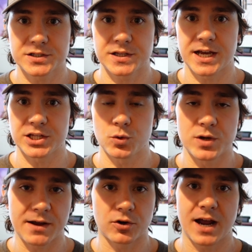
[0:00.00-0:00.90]
so that you
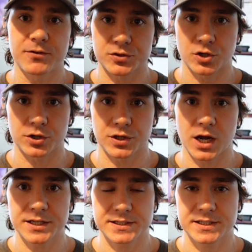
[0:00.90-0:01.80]
never have those dark
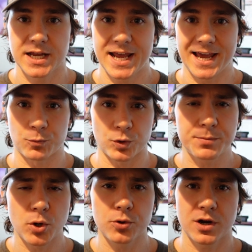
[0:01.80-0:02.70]
thoughts and
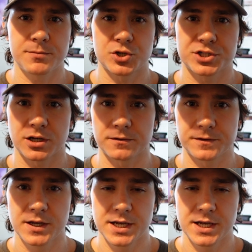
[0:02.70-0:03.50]
reprogram yourself